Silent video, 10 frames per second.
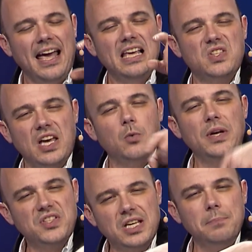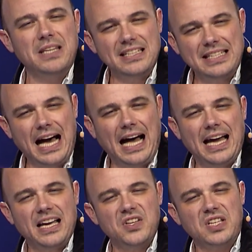He said, when something
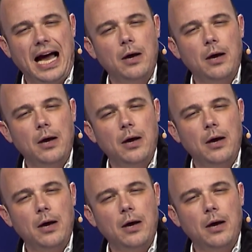dies,